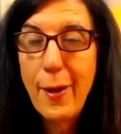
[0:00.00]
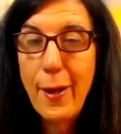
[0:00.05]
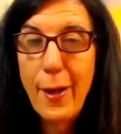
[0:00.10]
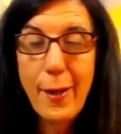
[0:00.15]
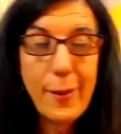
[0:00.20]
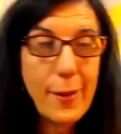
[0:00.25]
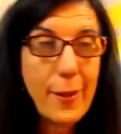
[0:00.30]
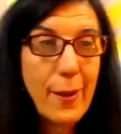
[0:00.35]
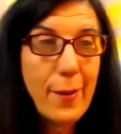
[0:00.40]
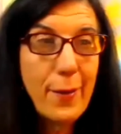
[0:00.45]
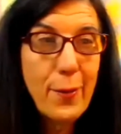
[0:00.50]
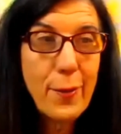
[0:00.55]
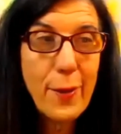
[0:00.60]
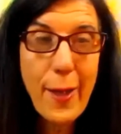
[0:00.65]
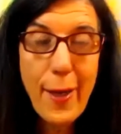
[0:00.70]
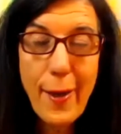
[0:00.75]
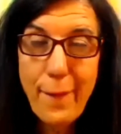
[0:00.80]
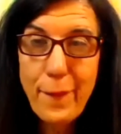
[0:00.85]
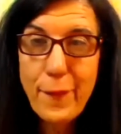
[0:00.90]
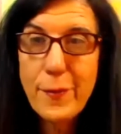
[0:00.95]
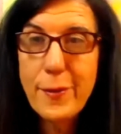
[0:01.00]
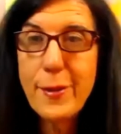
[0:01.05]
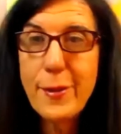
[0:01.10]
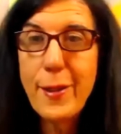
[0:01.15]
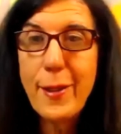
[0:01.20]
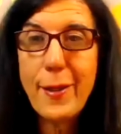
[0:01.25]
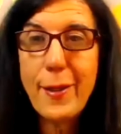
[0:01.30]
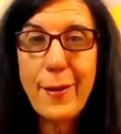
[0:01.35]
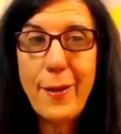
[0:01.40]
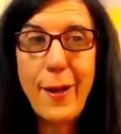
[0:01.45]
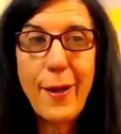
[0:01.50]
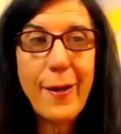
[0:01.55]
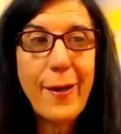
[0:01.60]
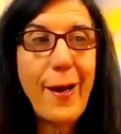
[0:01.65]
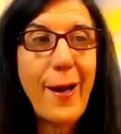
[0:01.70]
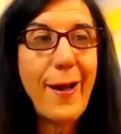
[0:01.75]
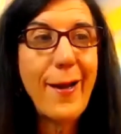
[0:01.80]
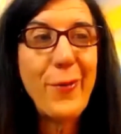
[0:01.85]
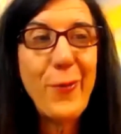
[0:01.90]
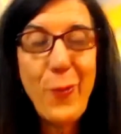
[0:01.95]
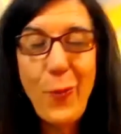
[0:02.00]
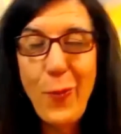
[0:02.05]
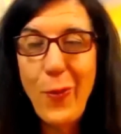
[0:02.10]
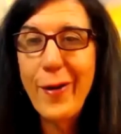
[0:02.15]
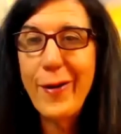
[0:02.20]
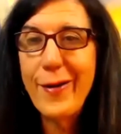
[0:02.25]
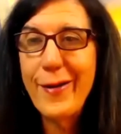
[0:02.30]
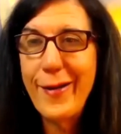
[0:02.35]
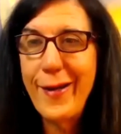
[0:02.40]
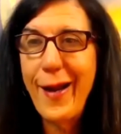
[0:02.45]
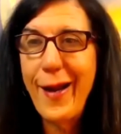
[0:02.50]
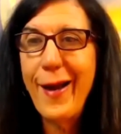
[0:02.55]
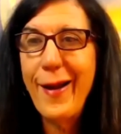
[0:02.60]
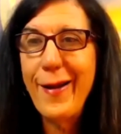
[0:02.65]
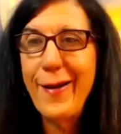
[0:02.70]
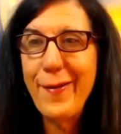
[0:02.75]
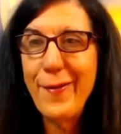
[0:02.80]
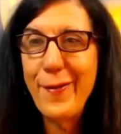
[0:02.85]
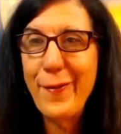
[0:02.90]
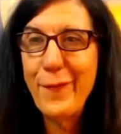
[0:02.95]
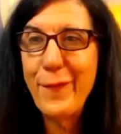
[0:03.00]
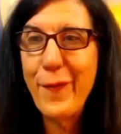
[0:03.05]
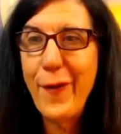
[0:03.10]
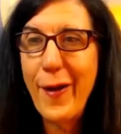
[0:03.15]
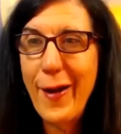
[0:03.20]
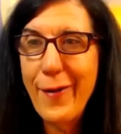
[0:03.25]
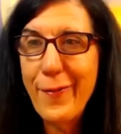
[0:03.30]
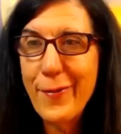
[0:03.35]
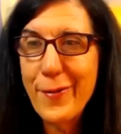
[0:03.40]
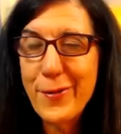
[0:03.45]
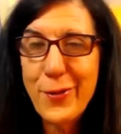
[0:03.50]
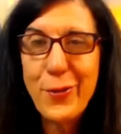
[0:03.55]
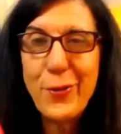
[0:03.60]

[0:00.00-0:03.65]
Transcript: And the other half is saying, like, I don't want to die of the virus.